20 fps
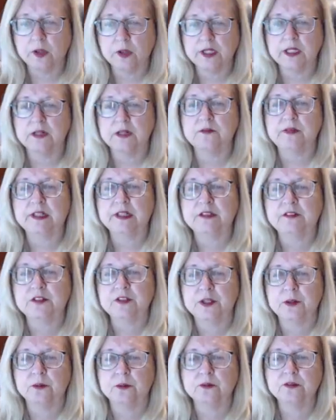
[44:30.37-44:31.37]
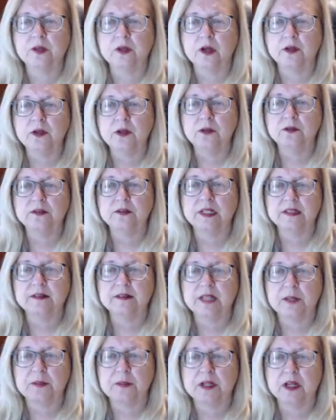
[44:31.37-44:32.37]
convince you. Saw news that
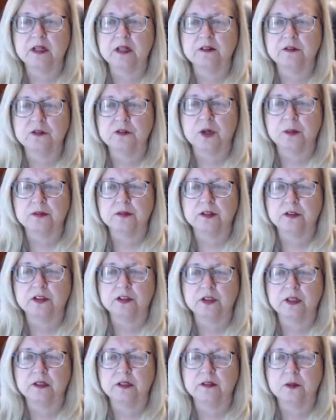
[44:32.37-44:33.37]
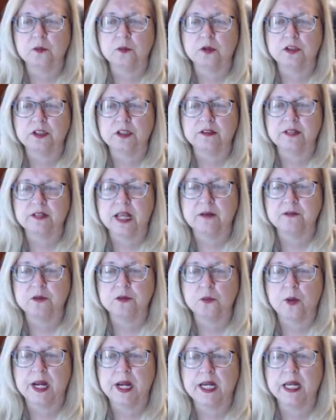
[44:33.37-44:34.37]
said because of Trump's socialism, we'll just have to
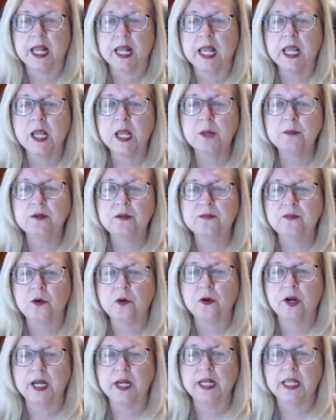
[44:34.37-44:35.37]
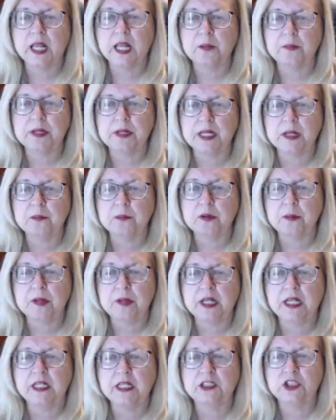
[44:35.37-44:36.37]
wait before it can be
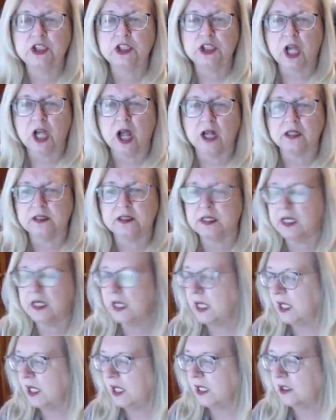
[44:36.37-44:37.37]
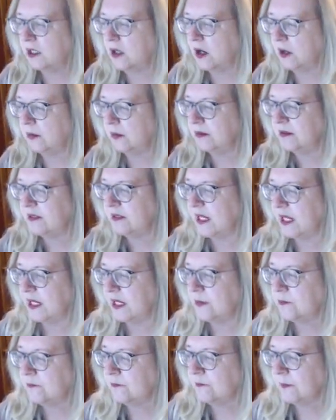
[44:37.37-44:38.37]
implemented. Shocked, Carmen said.
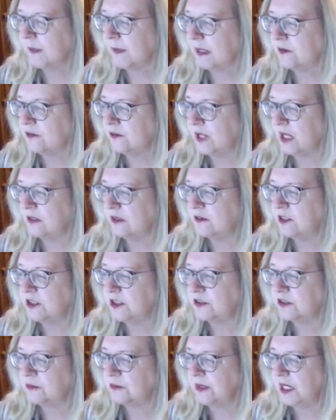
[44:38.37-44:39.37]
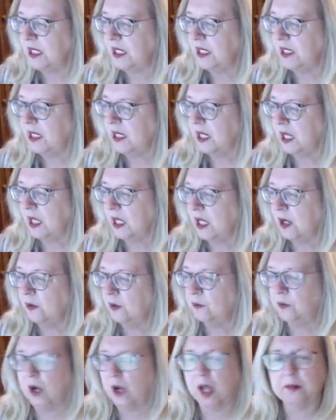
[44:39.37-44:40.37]
Sounds good to me,
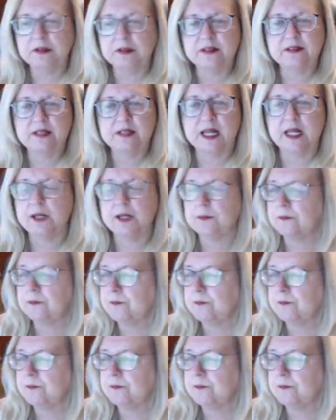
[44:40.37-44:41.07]
Robin said.